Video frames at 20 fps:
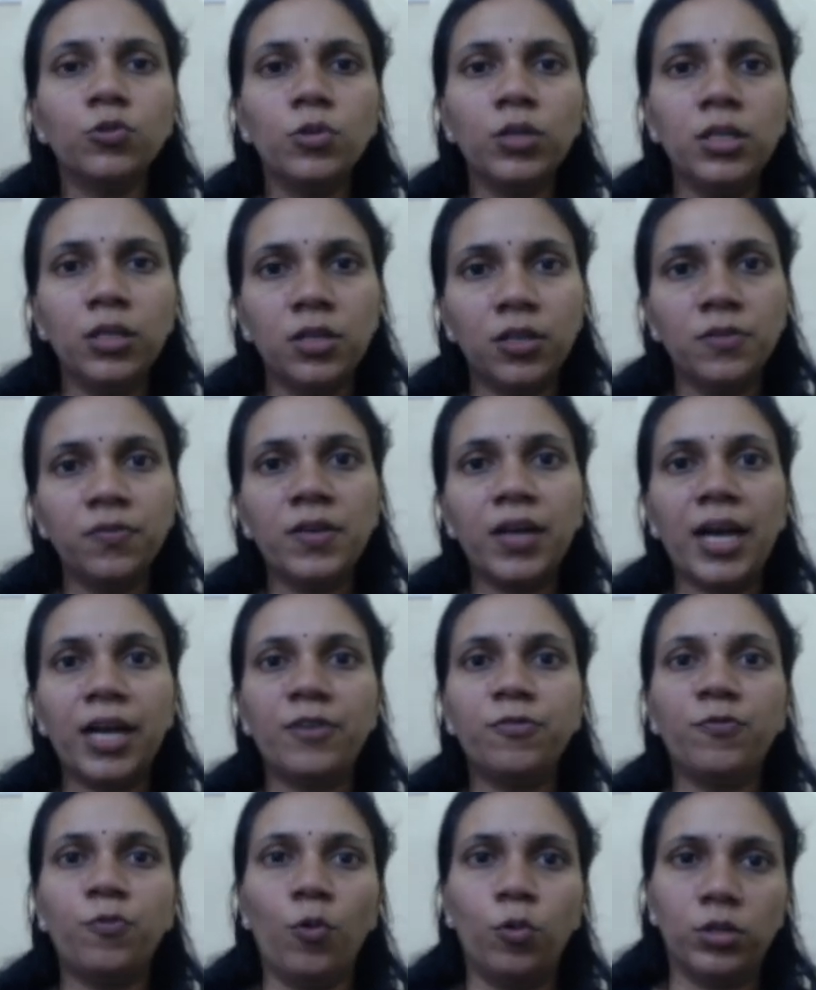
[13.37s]
So here we
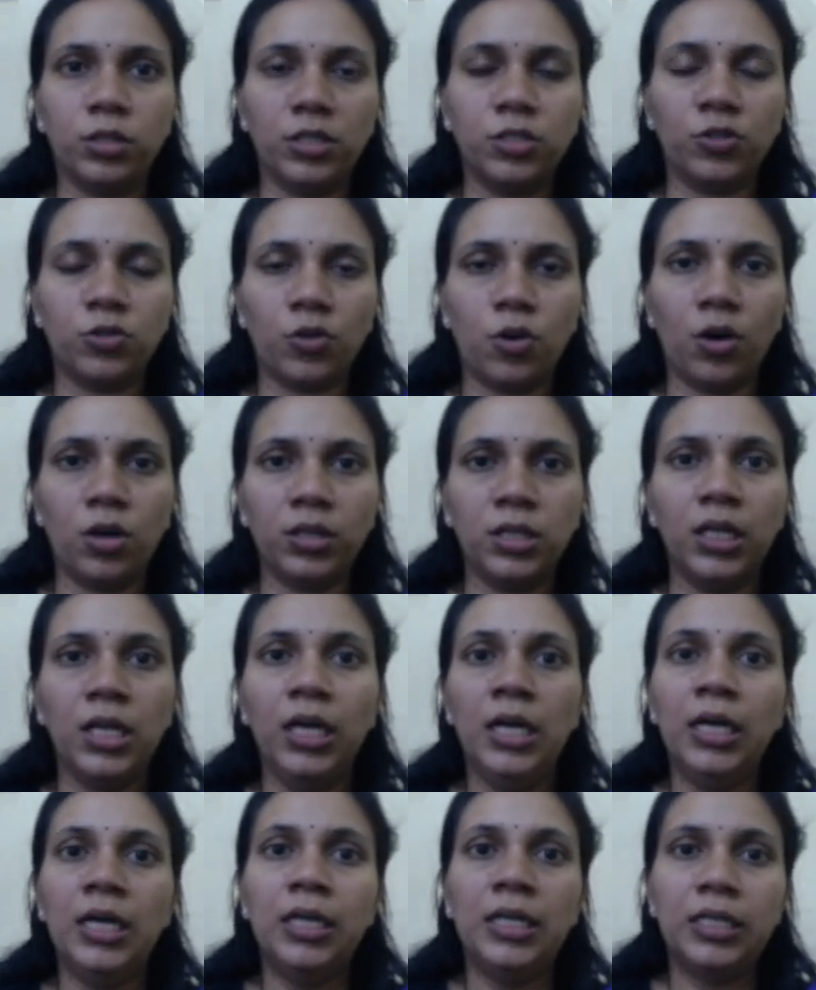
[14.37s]
had focused on
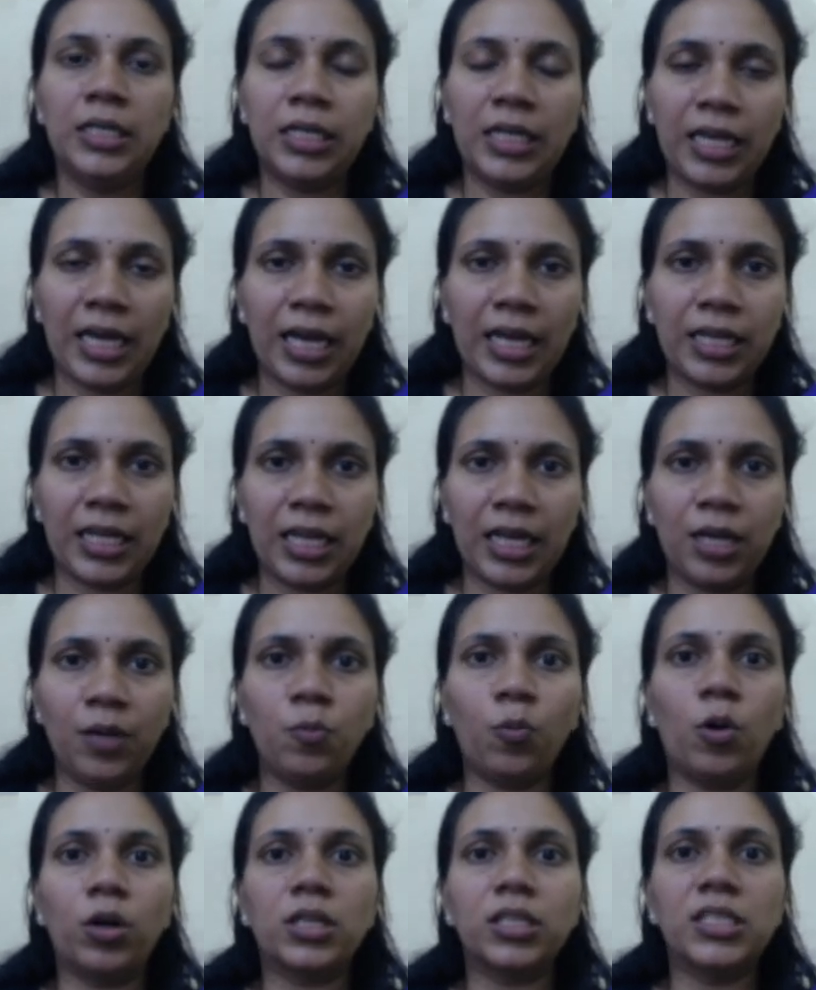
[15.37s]

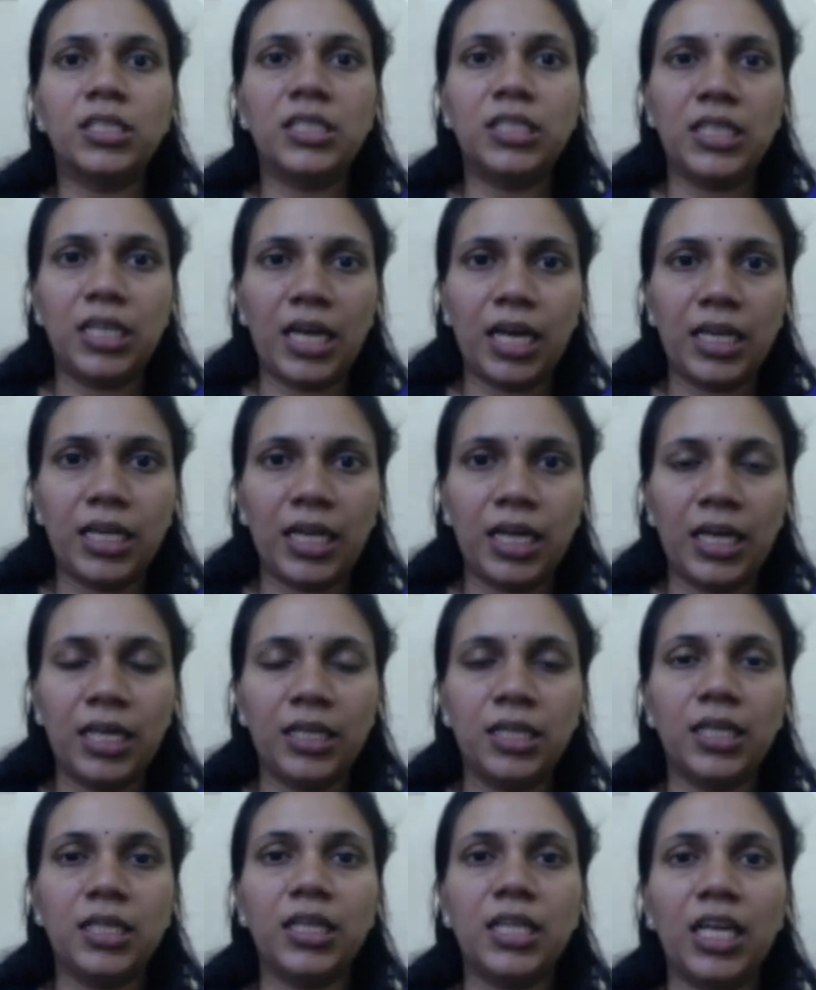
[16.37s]
DNA, what is
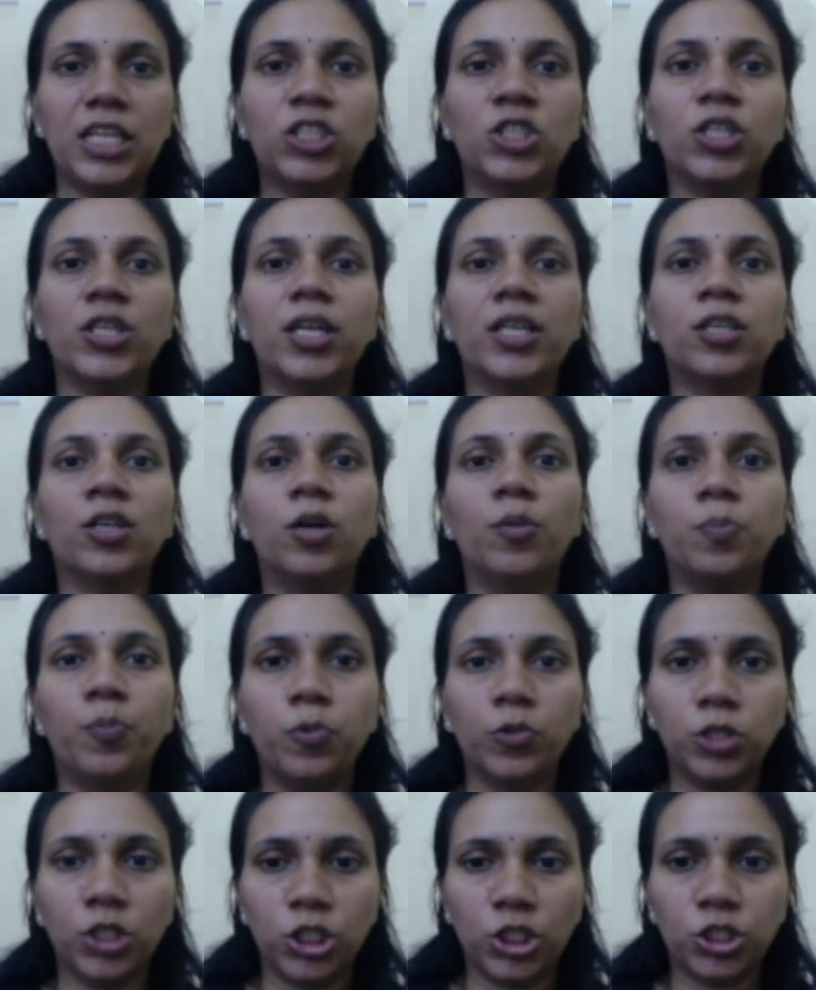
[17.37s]
DNA, the nature and
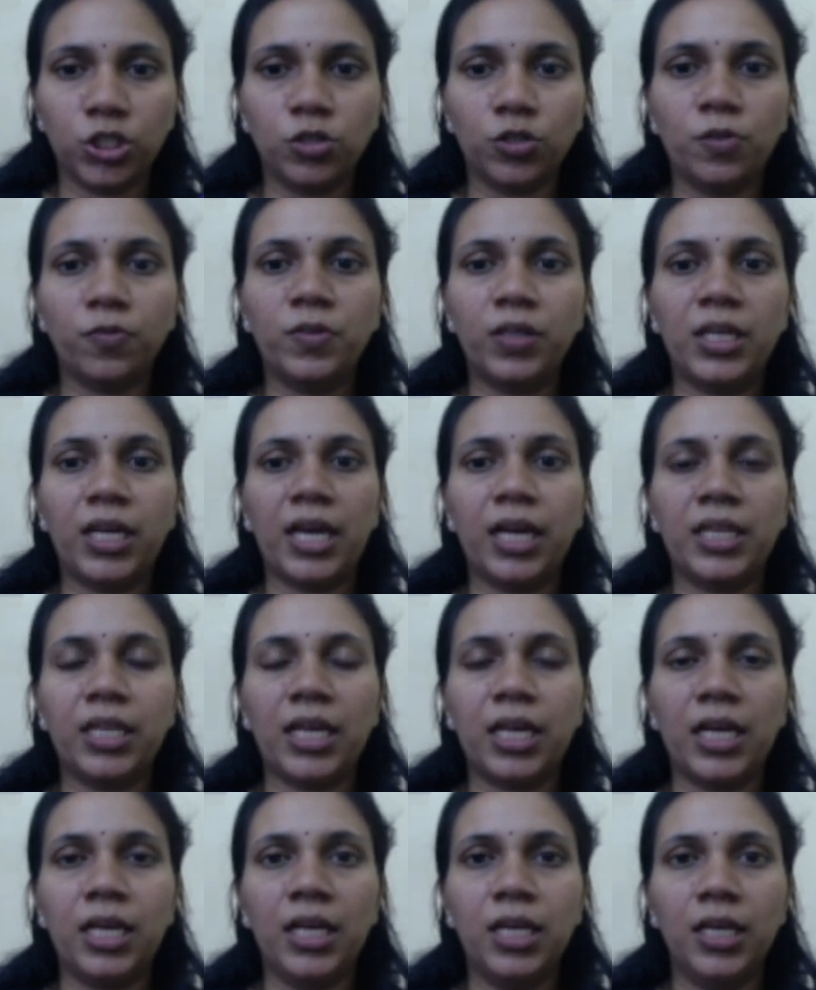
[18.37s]
composition of
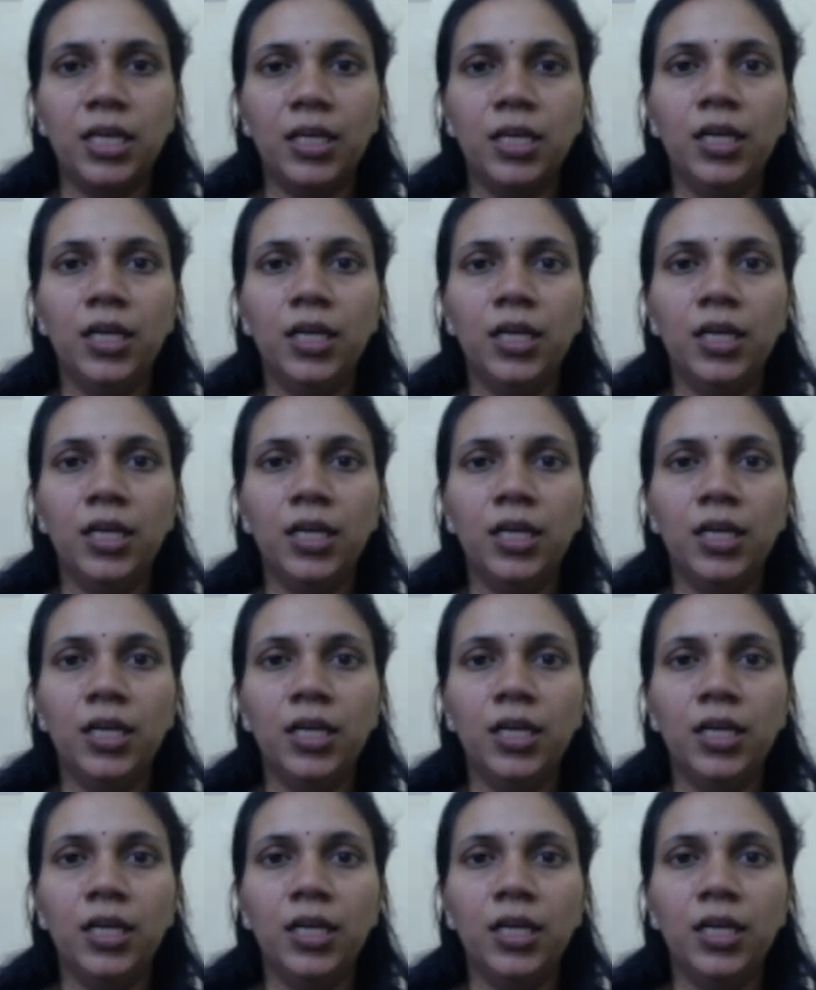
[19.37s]
DNA,